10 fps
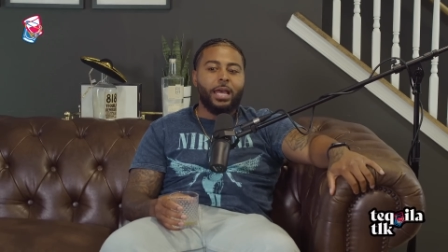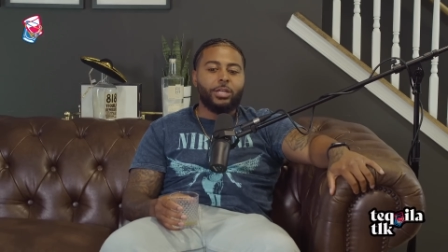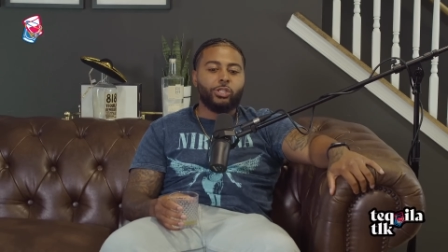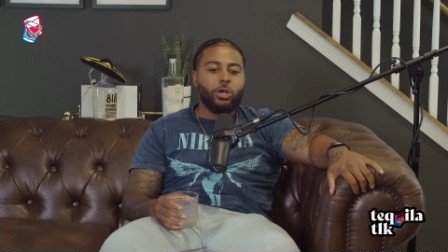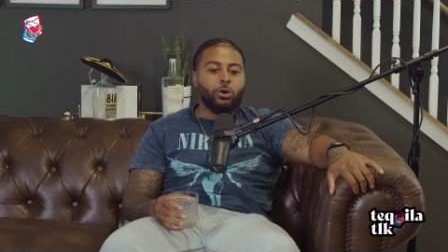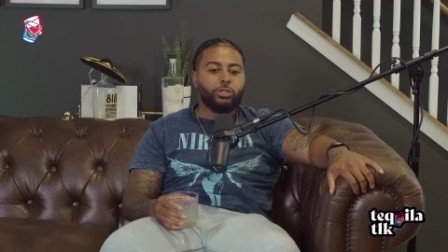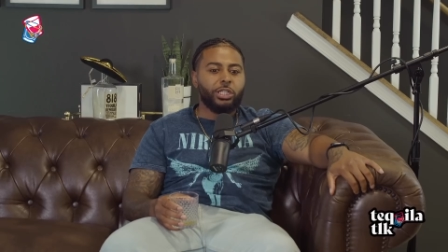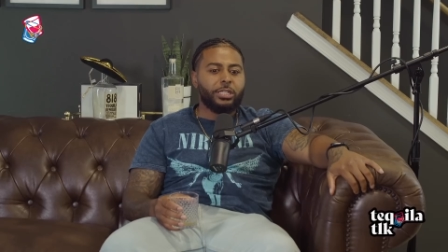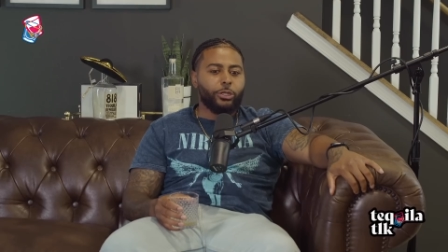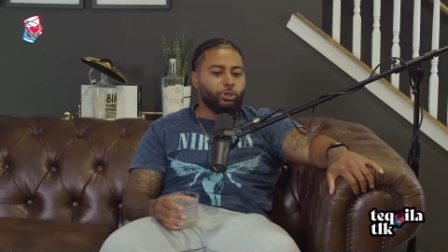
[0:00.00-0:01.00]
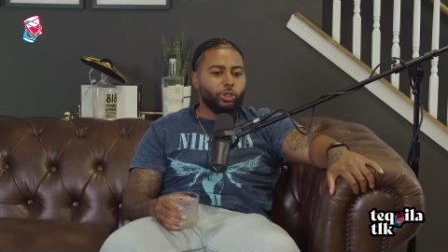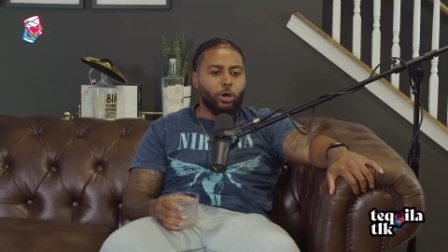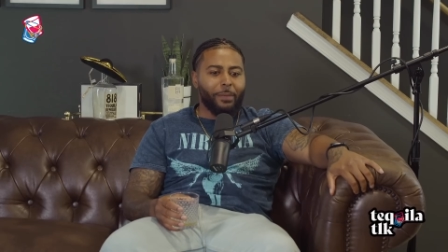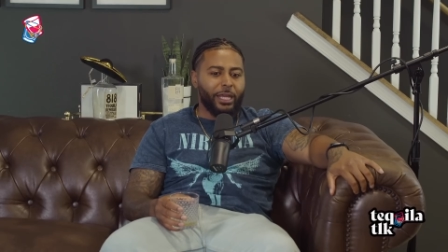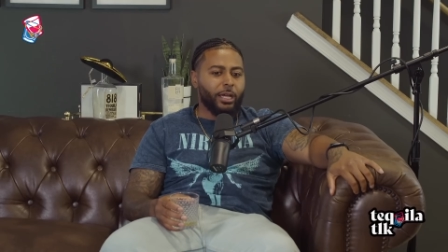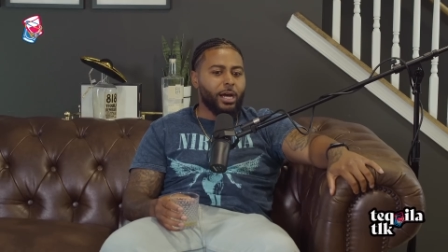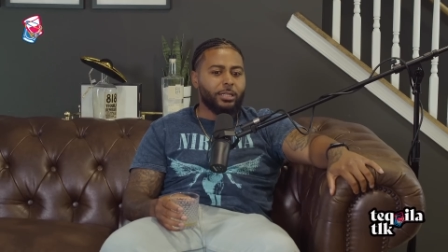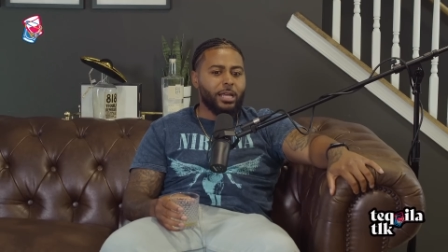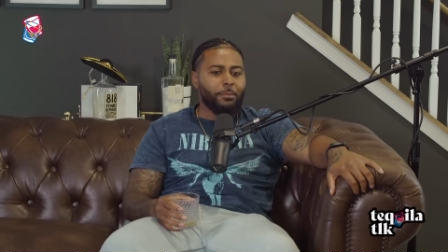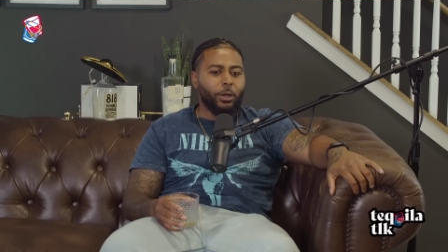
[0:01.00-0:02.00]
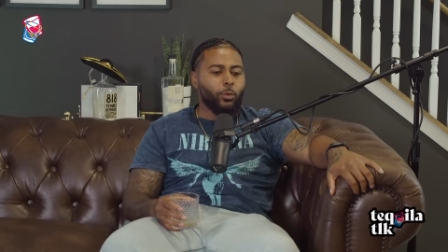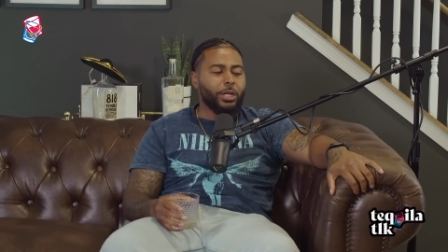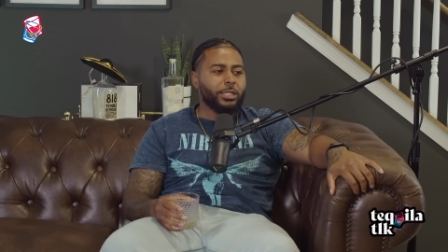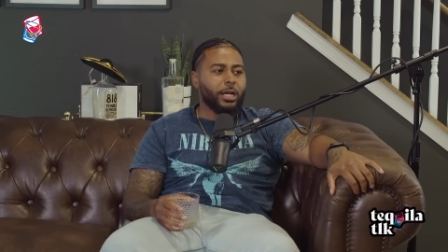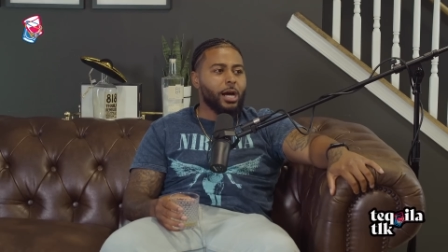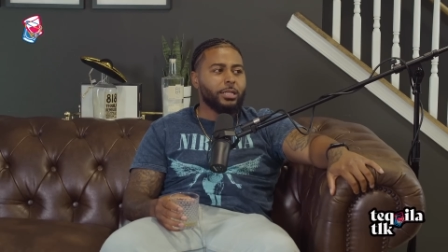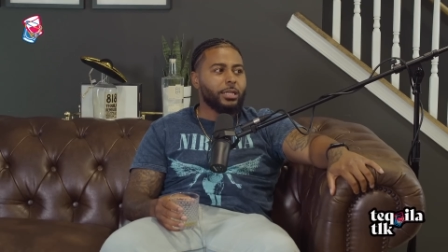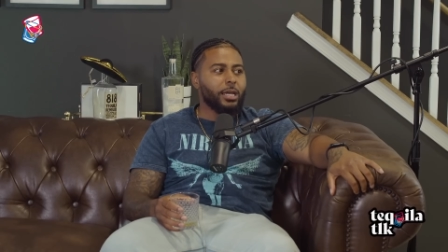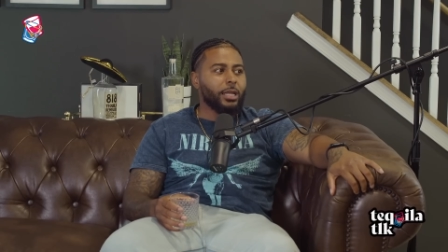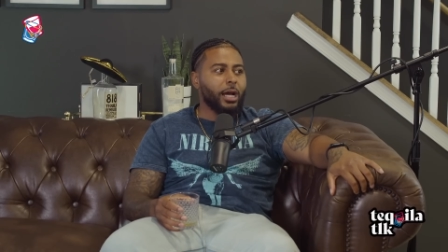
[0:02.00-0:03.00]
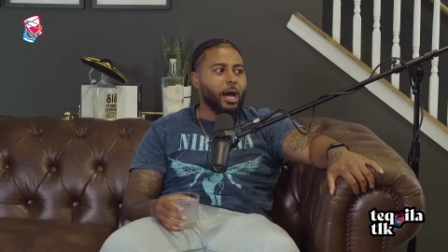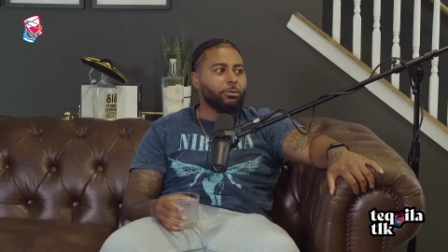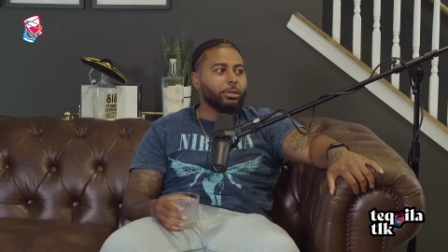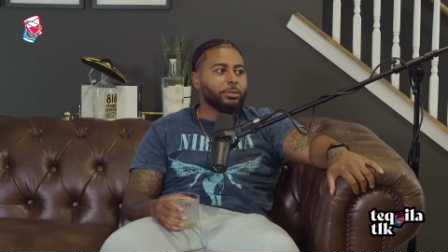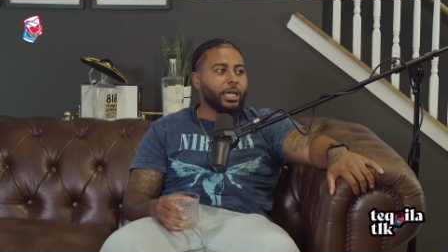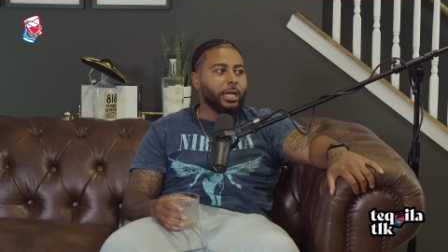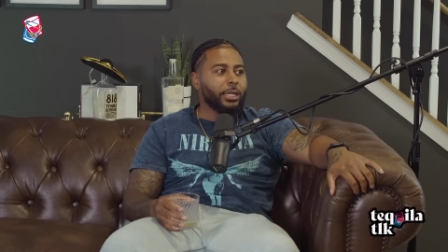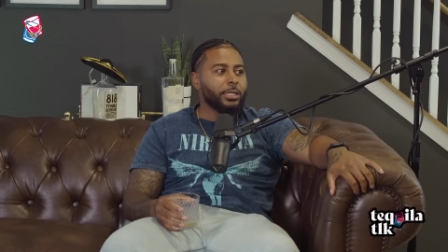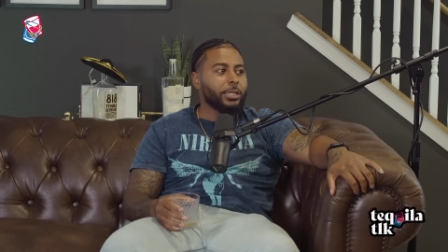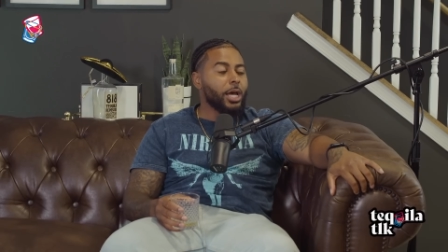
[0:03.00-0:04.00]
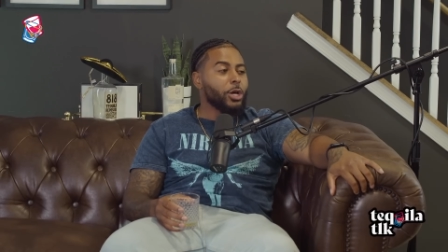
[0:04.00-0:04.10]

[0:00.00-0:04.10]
And so she's like, you should start making content. I'm like, what is a content? Like, I don't know what that is.